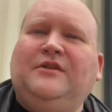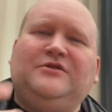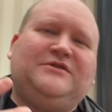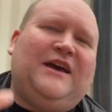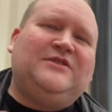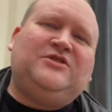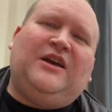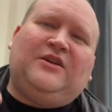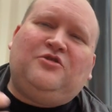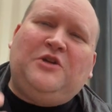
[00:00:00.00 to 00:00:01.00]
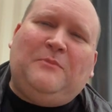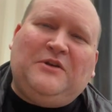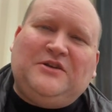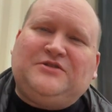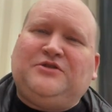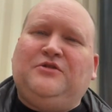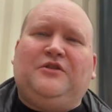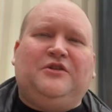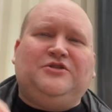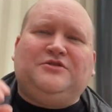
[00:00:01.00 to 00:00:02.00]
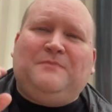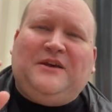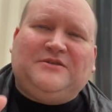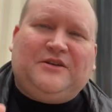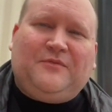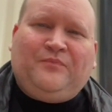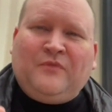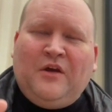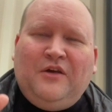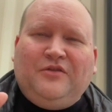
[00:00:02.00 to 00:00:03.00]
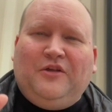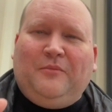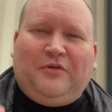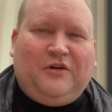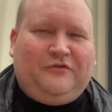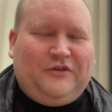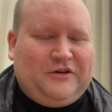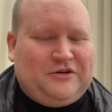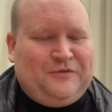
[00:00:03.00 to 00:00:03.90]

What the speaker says: just adds that creaminess to it that just makes it the perfect,